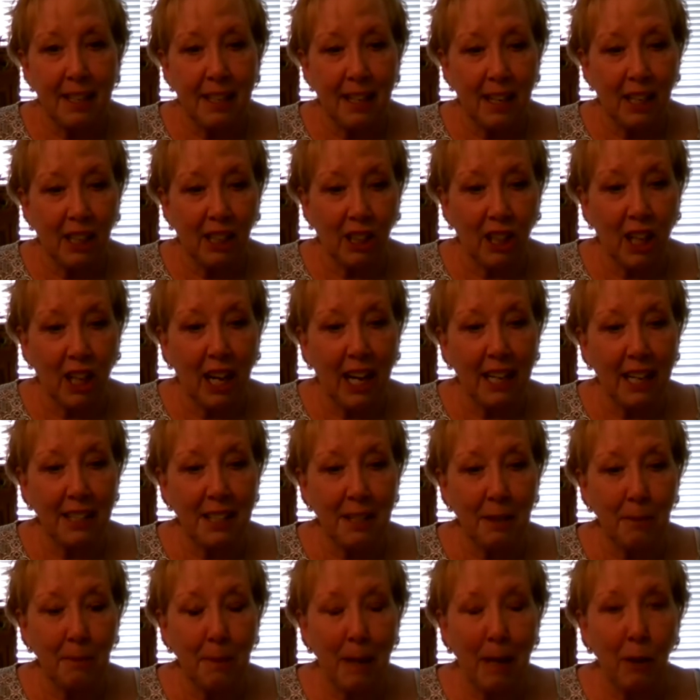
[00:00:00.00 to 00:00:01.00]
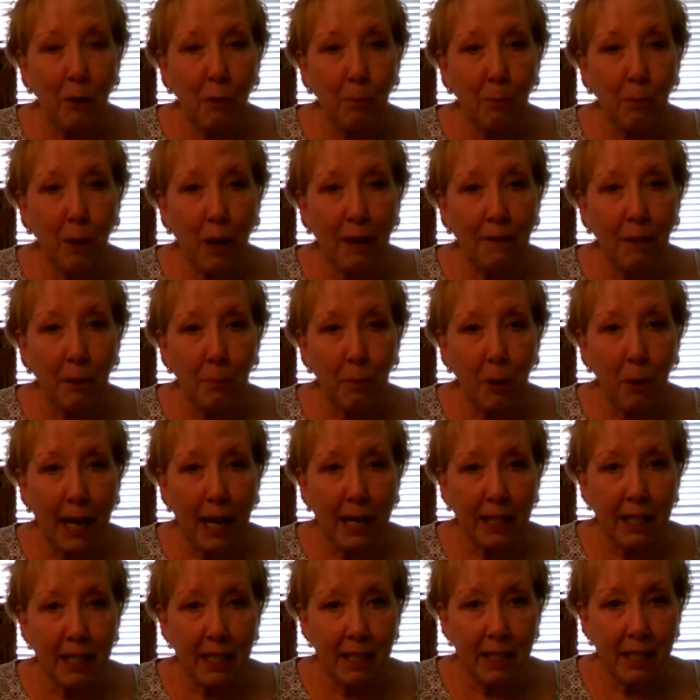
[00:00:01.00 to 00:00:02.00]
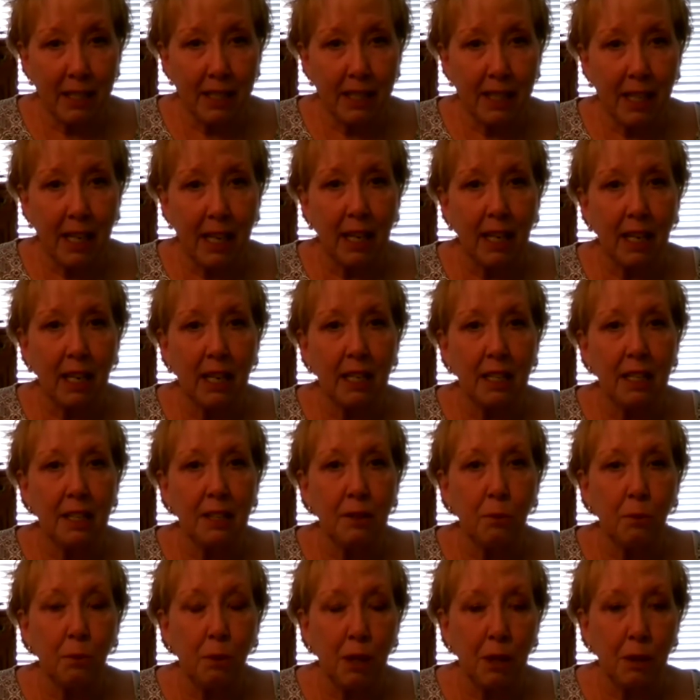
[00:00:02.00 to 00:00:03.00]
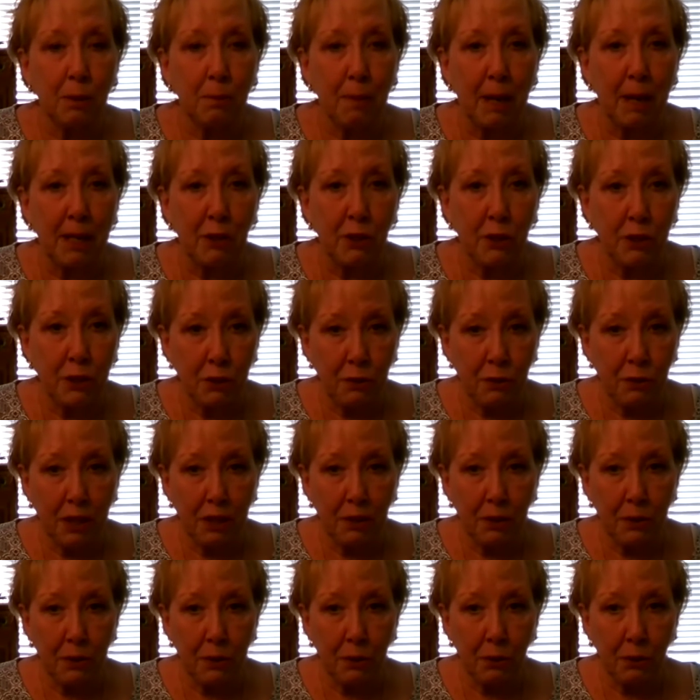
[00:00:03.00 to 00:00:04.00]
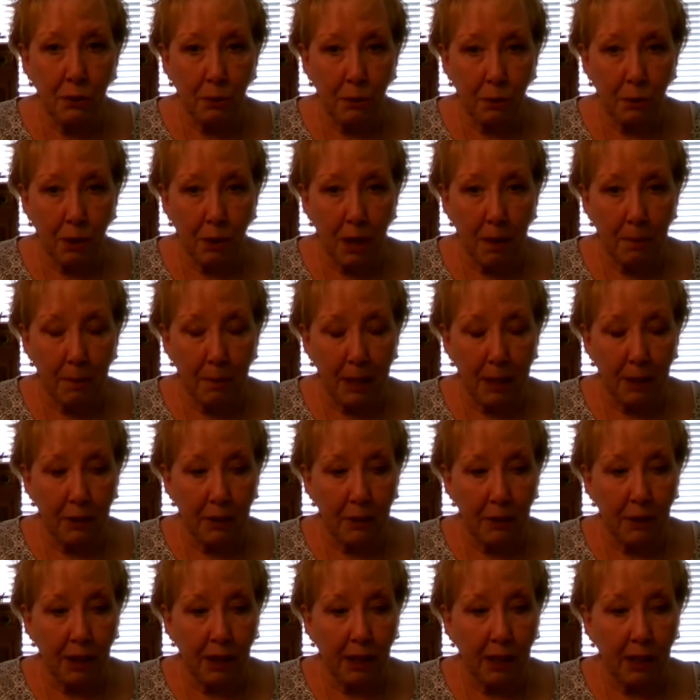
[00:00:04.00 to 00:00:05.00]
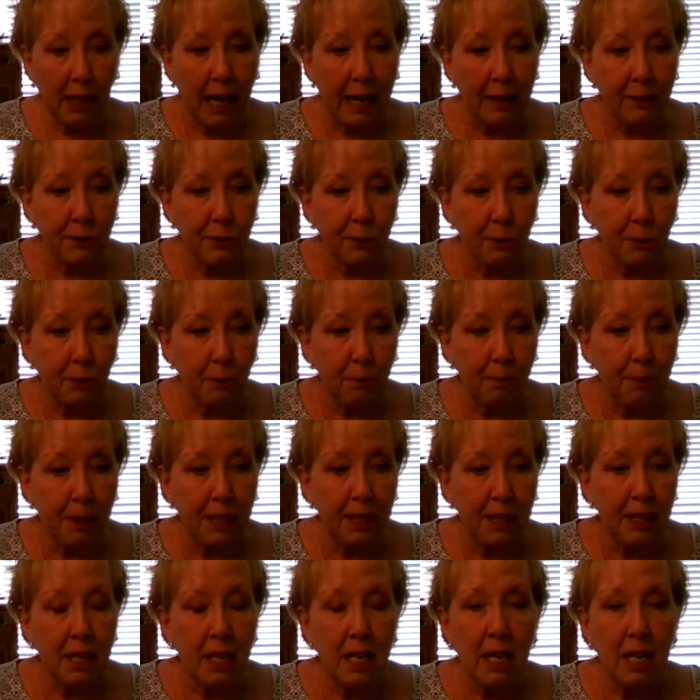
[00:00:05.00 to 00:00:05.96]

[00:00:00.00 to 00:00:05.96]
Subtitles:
a lot in my own private practice and with my students who come into the classroom and